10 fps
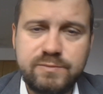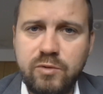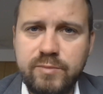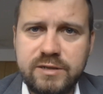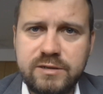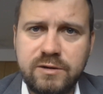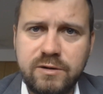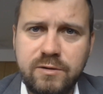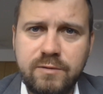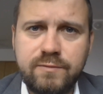postponement
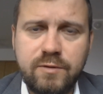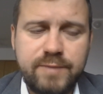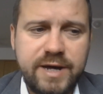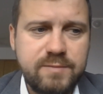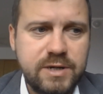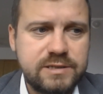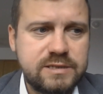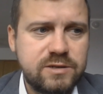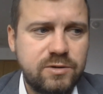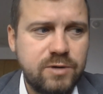of
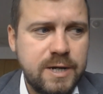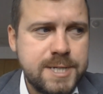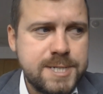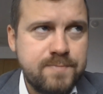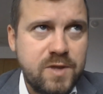payments. So